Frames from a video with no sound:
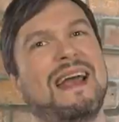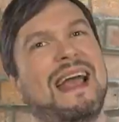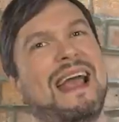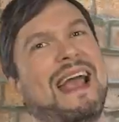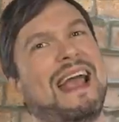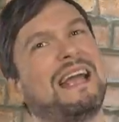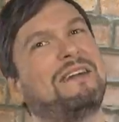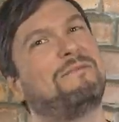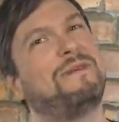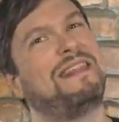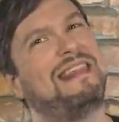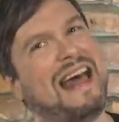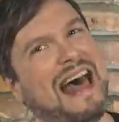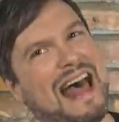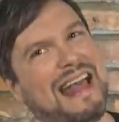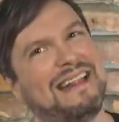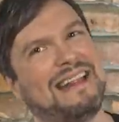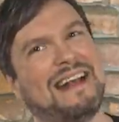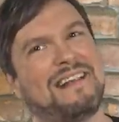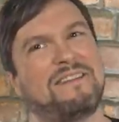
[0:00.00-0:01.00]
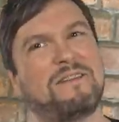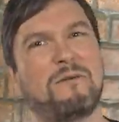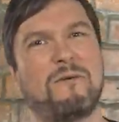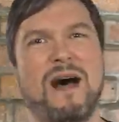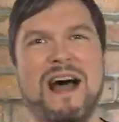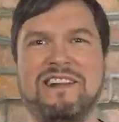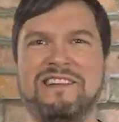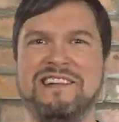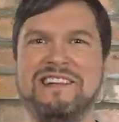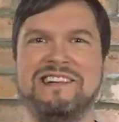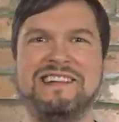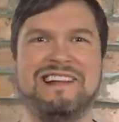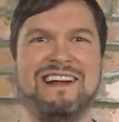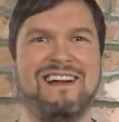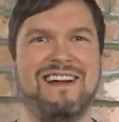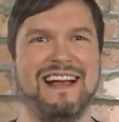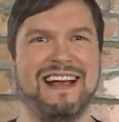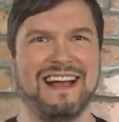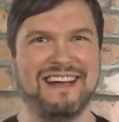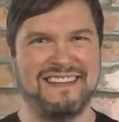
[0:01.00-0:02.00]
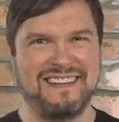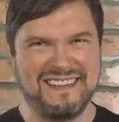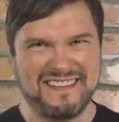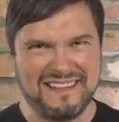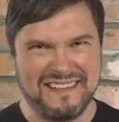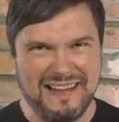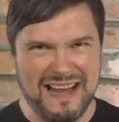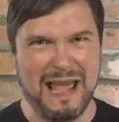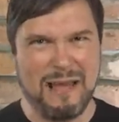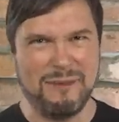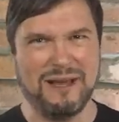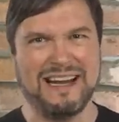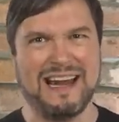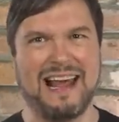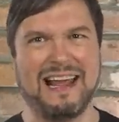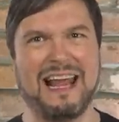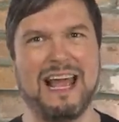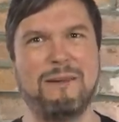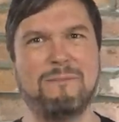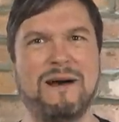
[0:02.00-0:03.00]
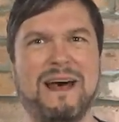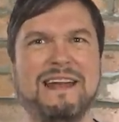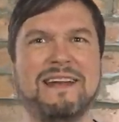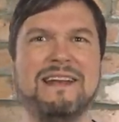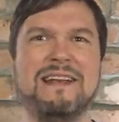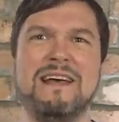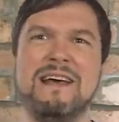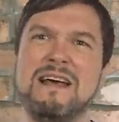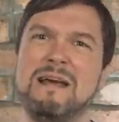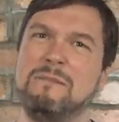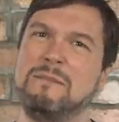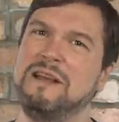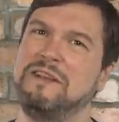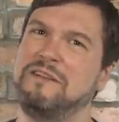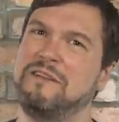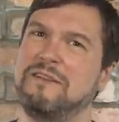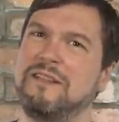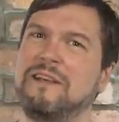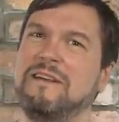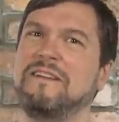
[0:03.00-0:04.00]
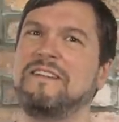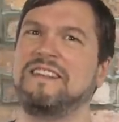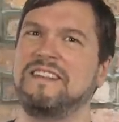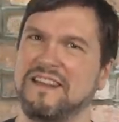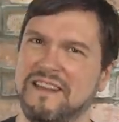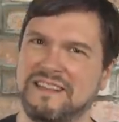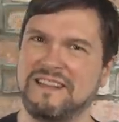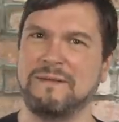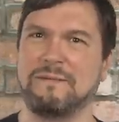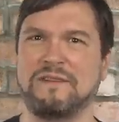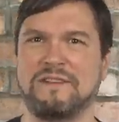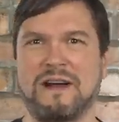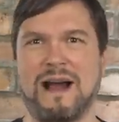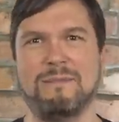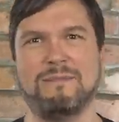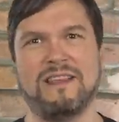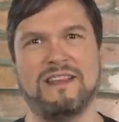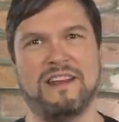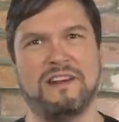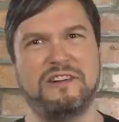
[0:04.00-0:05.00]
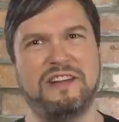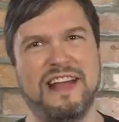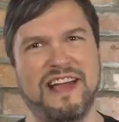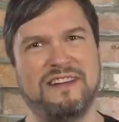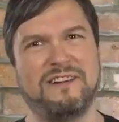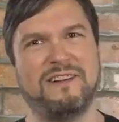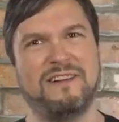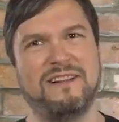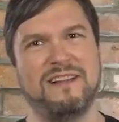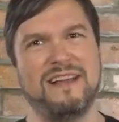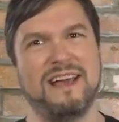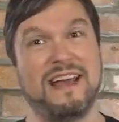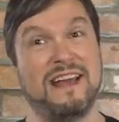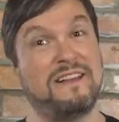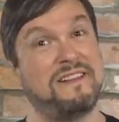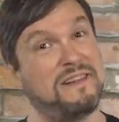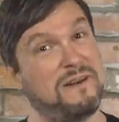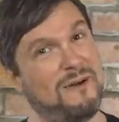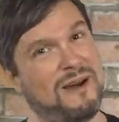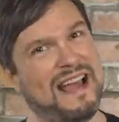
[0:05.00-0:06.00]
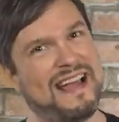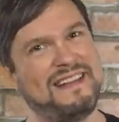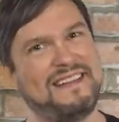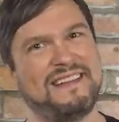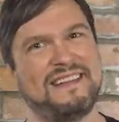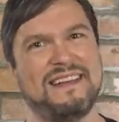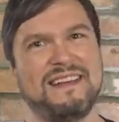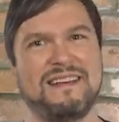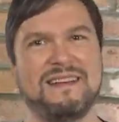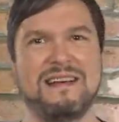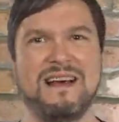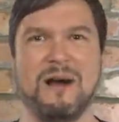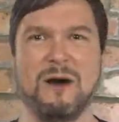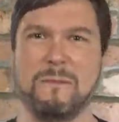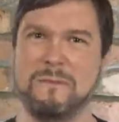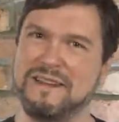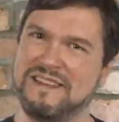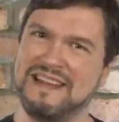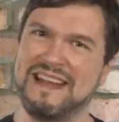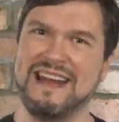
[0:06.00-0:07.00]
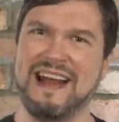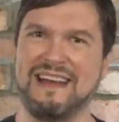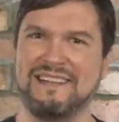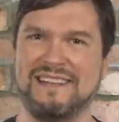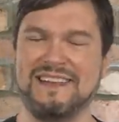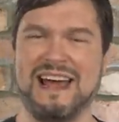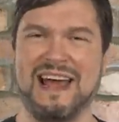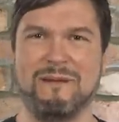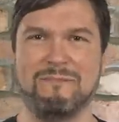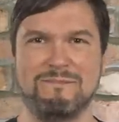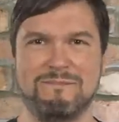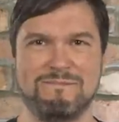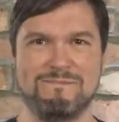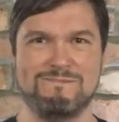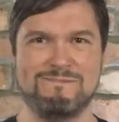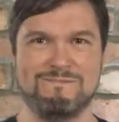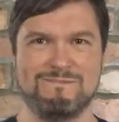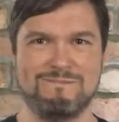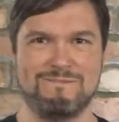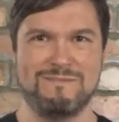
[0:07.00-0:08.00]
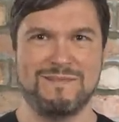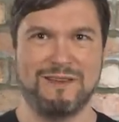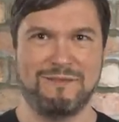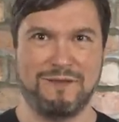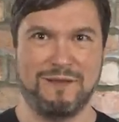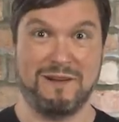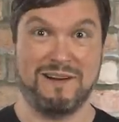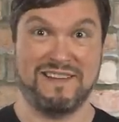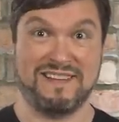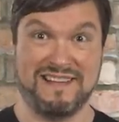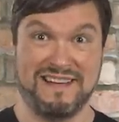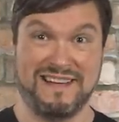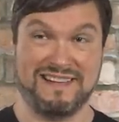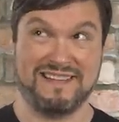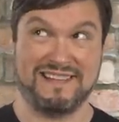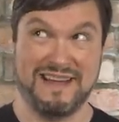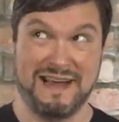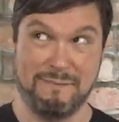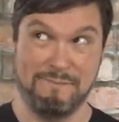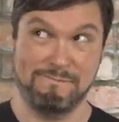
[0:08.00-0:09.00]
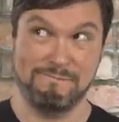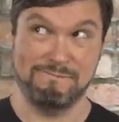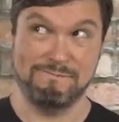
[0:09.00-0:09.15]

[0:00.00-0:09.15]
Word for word: And with that, thanks for watching, sharing, and slamming that like button. Be sure that you're still subscribed to the channel. And as always, I hope to see you next time, if there is next time.